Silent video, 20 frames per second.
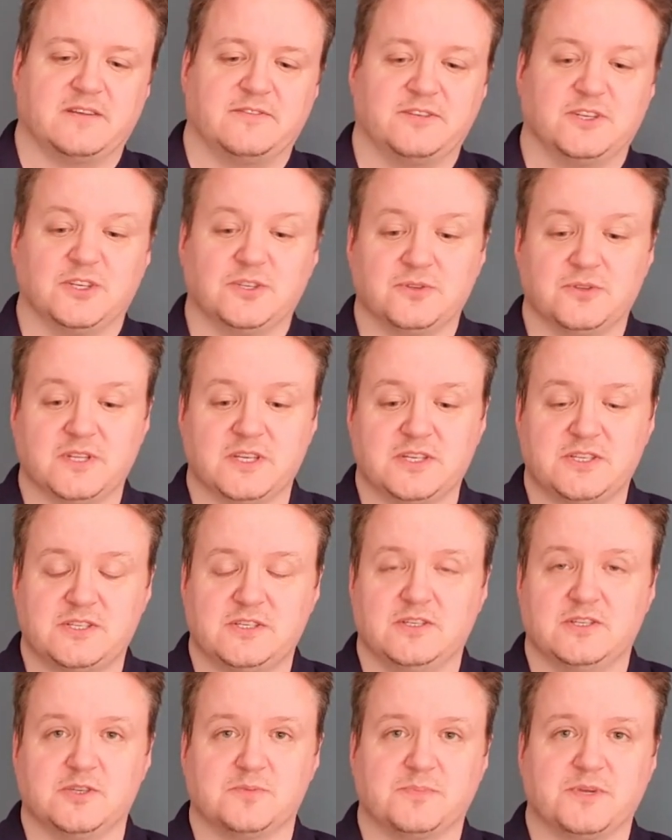If you don't do this,
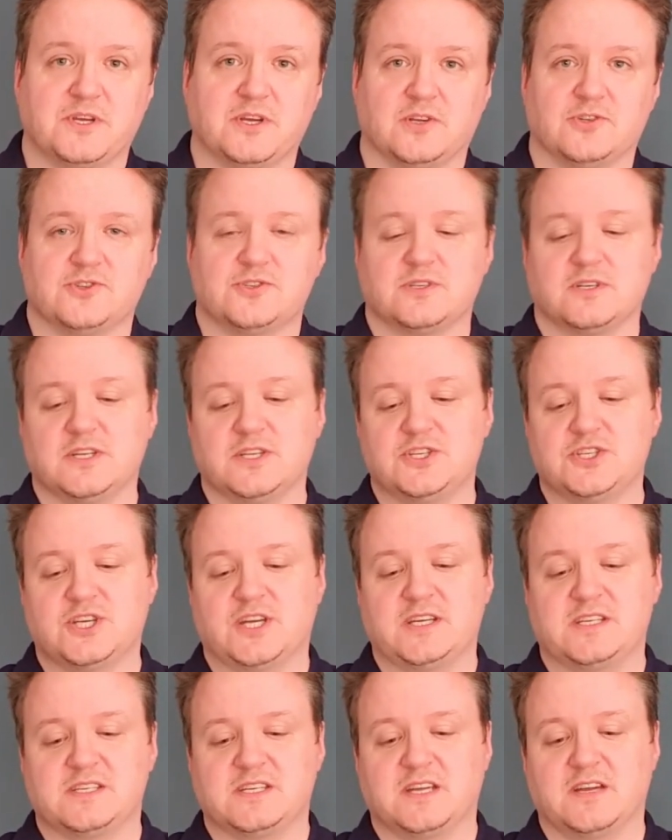you'll just be constantly
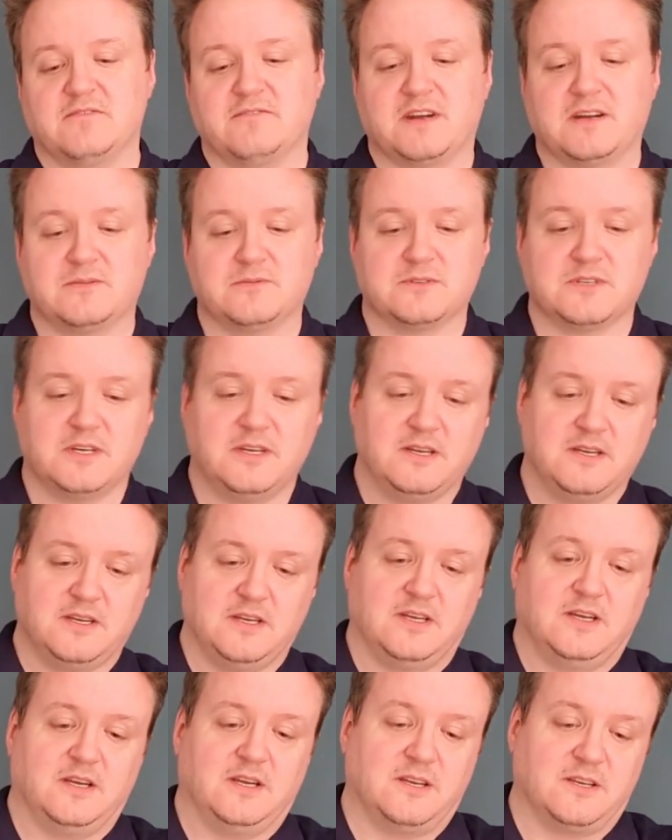chasing it around
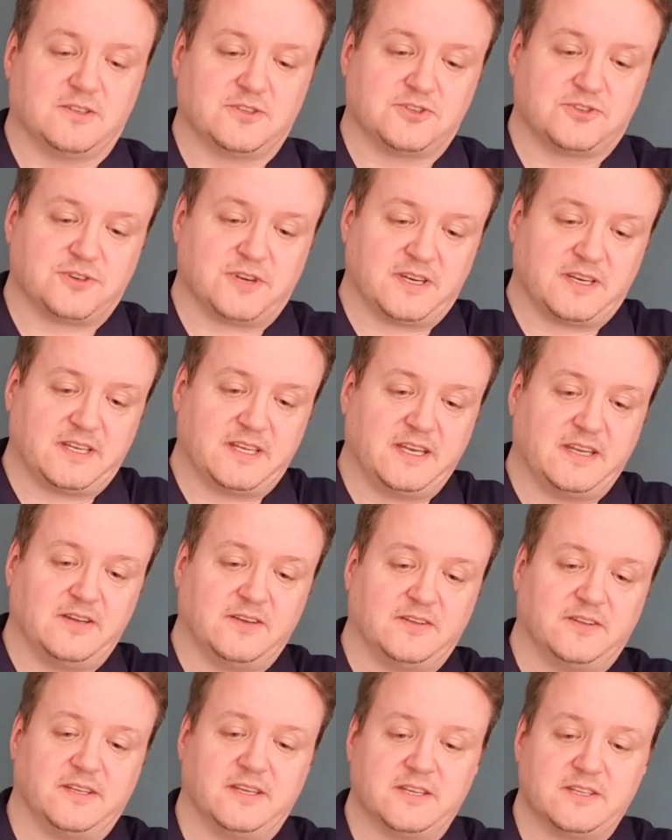and trying to get it
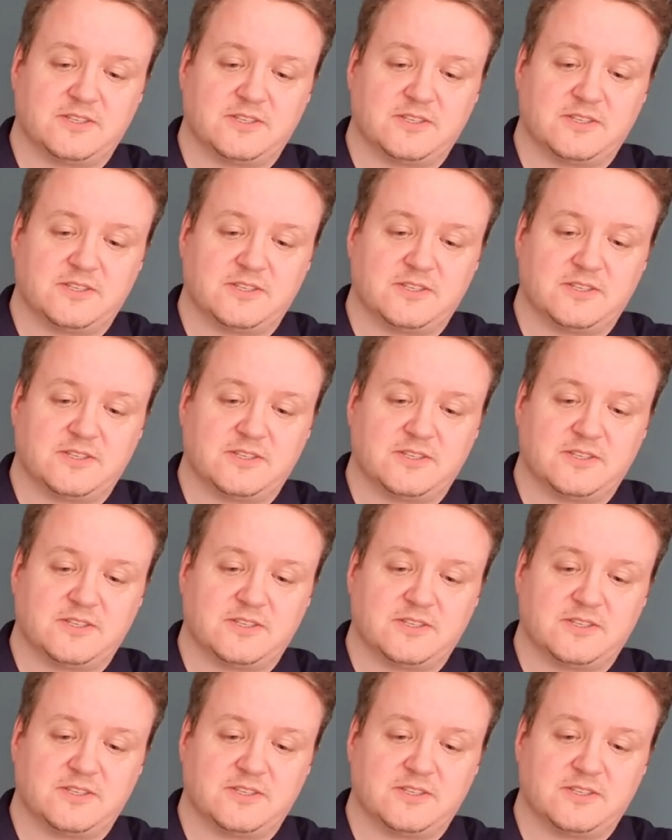on there.